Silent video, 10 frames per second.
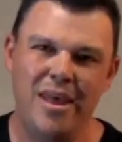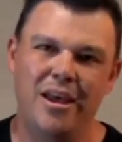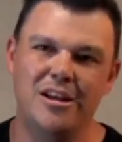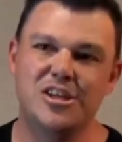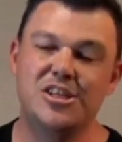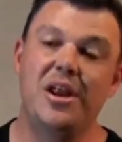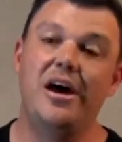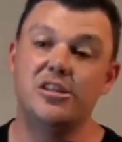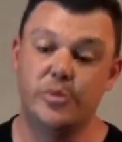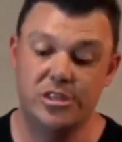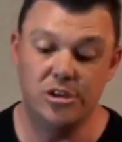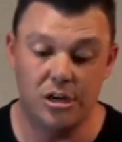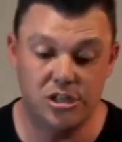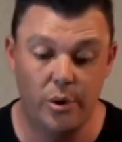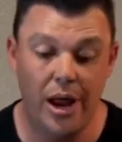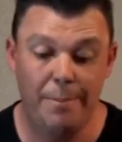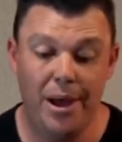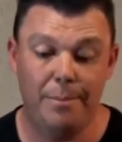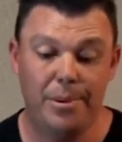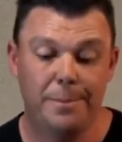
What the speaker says: And so tonight as we start to wrap up,